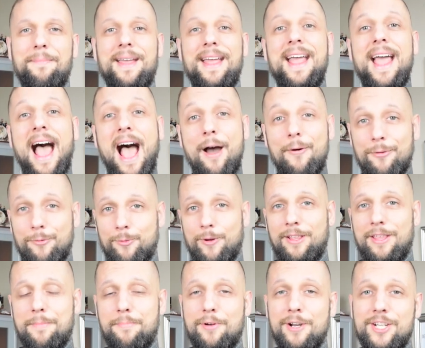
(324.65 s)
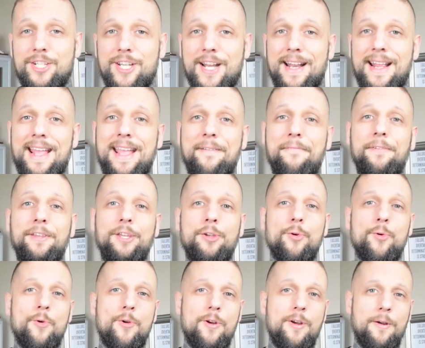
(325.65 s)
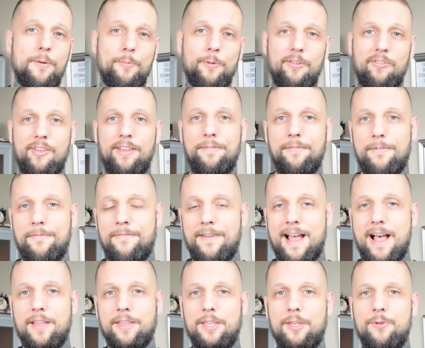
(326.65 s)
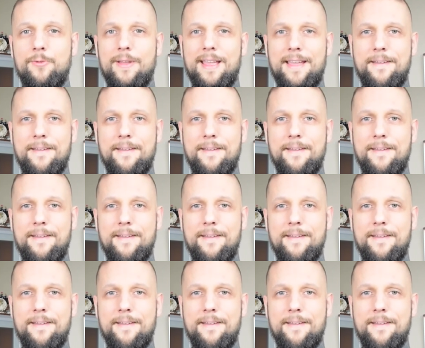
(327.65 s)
but I would really appreciate it if you're receiving value,